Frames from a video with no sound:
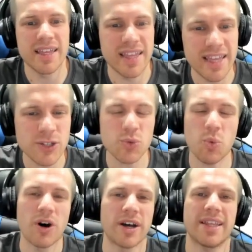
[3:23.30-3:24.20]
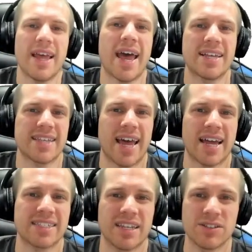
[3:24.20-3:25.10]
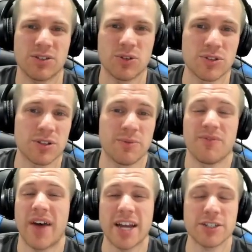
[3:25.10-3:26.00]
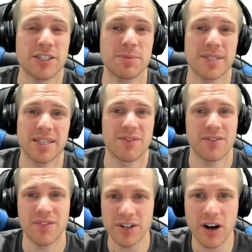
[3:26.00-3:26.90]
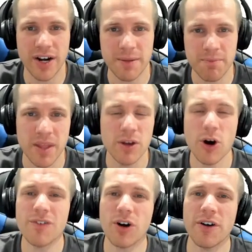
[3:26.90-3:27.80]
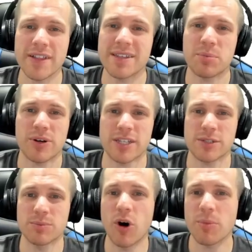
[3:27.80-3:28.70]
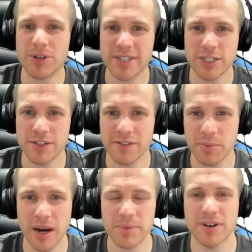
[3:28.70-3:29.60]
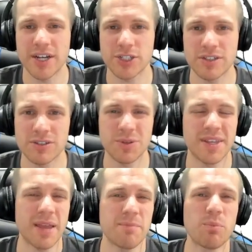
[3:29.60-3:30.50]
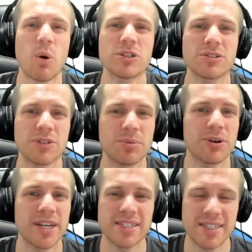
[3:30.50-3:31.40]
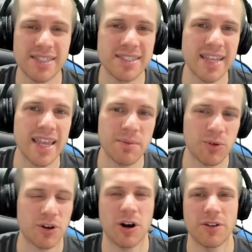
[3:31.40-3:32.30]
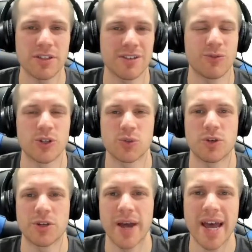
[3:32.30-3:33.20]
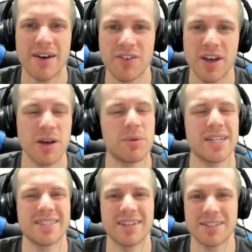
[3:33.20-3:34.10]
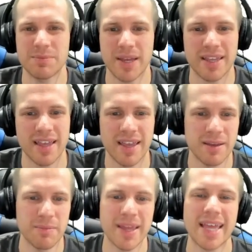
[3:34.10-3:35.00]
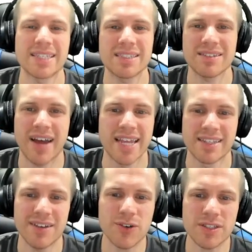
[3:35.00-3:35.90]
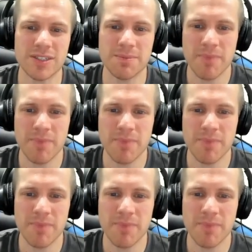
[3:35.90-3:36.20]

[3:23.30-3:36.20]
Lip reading: Each one has access to some faction-specific Venari. Overall, that's a pretty small percentage of the population, so the game mostly plays the same regardless of which one you have, but it does make a slight difference.